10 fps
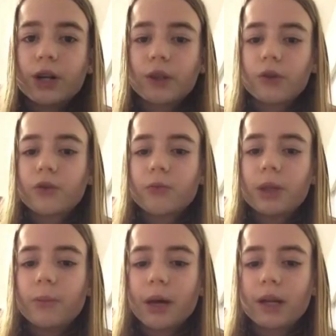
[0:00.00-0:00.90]
It looks
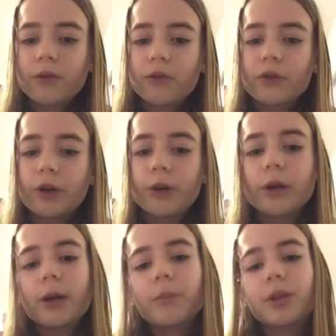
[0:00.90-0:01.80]
really bad at the start,
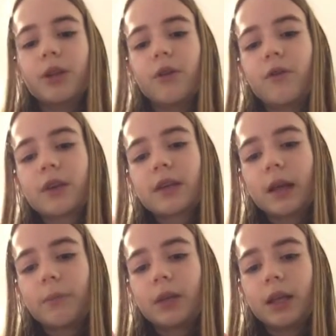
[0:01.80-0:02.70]
but then you fix it
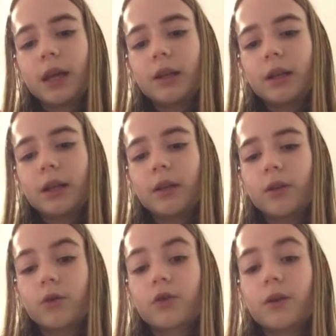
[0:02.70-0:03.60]
up in the end and it
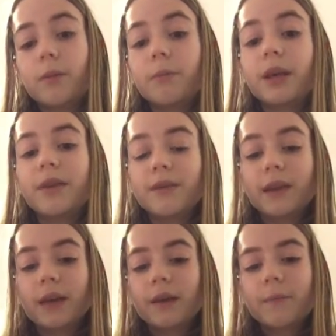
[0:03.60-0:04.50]
looks
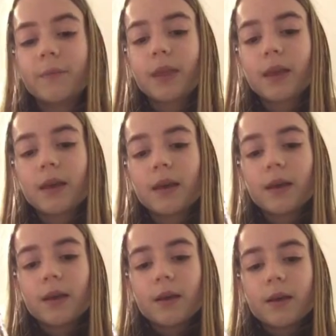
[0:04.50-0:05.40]
amazing.
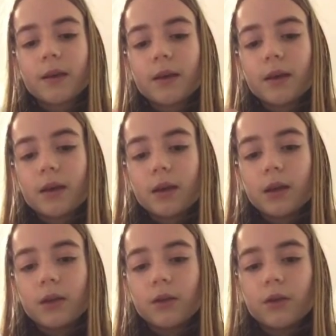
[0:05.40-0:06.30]

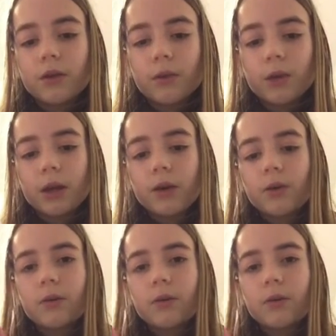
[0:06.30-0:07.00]
And there we go.